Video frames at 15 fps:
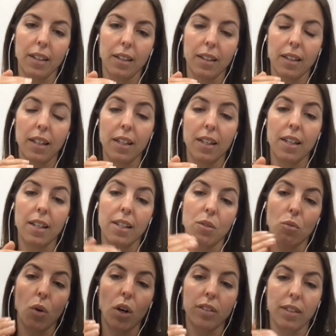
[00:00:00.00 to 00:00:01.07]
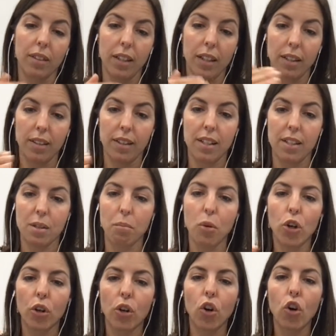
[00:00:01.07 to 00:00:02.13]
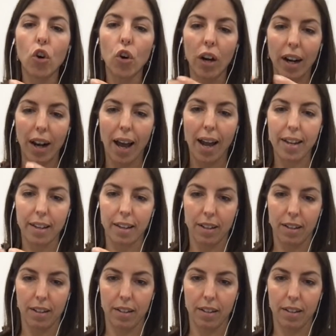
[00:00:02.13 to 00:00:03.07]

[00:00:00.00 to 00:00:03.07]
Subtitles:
is what these more core-like